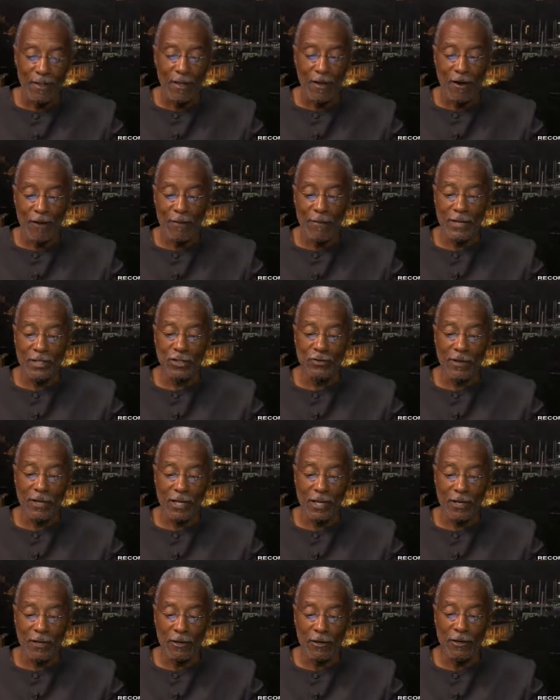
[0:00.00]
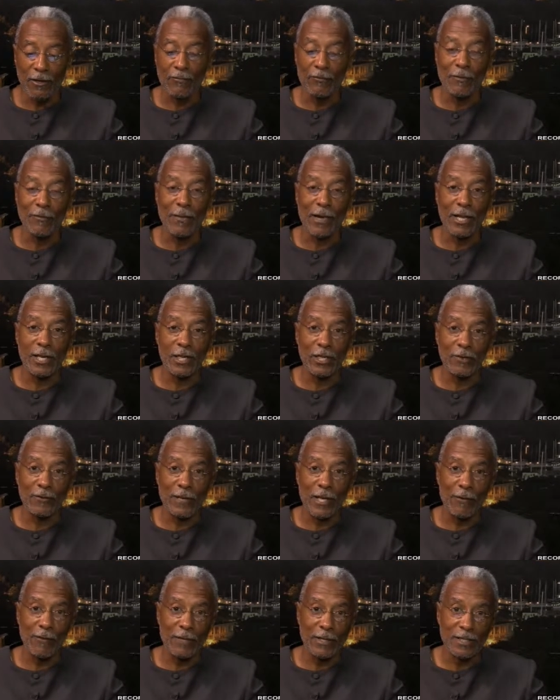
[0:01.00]
I'm Eduenka, reminding you
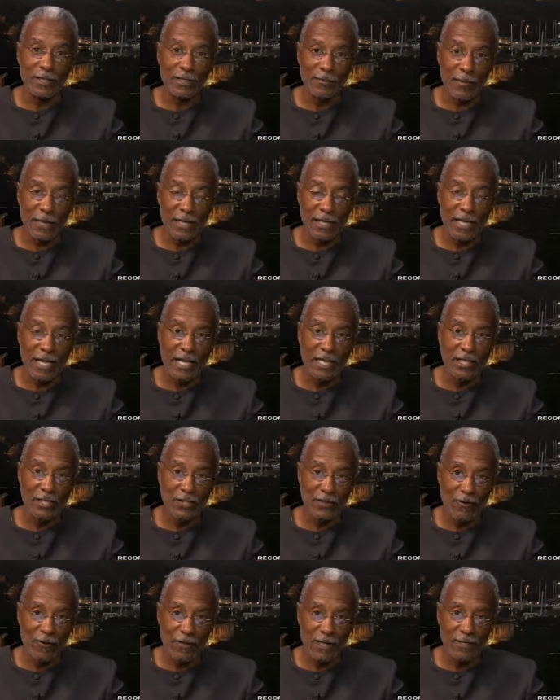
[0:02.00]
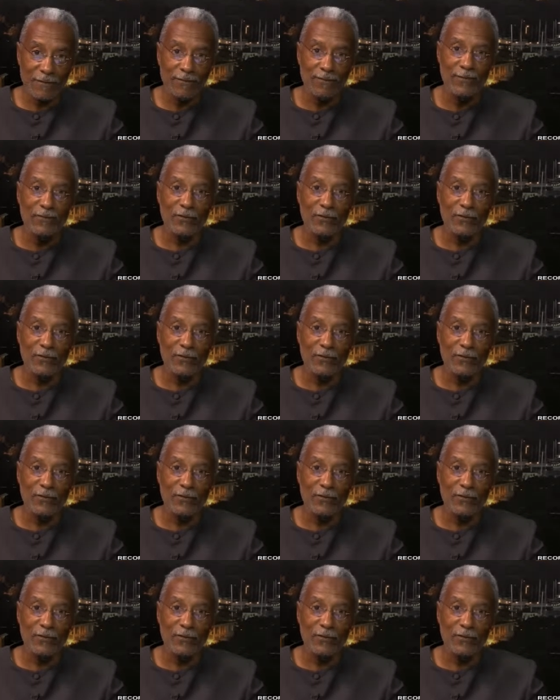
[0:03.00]
that when the spotlight is on,